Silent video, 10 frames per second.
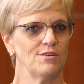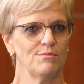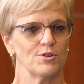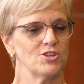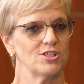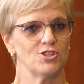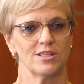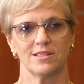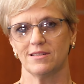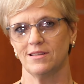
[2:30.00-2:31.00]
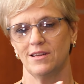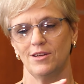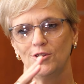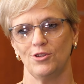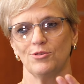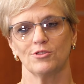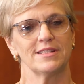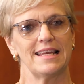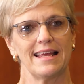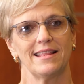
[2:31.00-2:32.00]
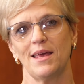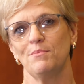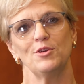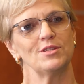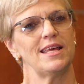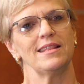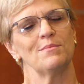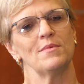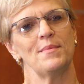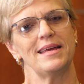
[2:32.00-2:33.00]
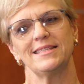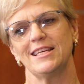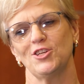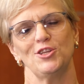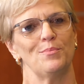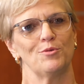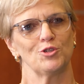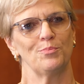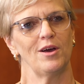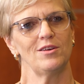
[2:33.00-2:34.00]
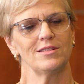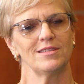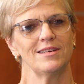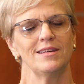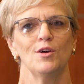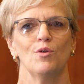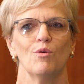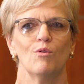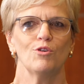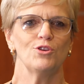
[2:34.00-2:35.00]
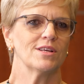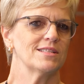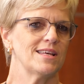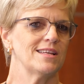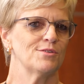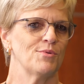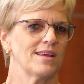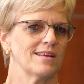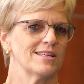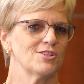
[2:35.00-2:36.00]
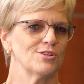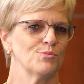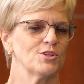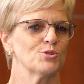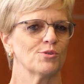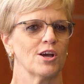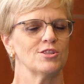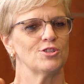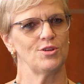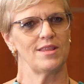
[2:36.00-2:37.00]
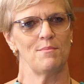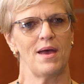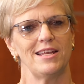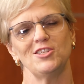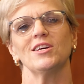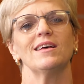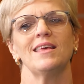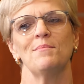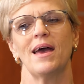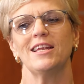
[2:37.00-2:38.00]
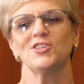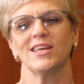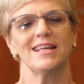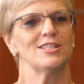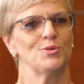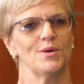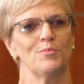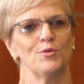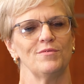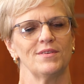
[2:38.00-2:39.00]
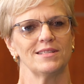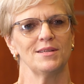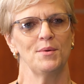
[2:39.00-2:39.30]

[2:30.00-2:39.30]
you, which is just you select them, you send them the message and you push post. Or you can send a recognition which goes to their manager, and their manager gets to approve it.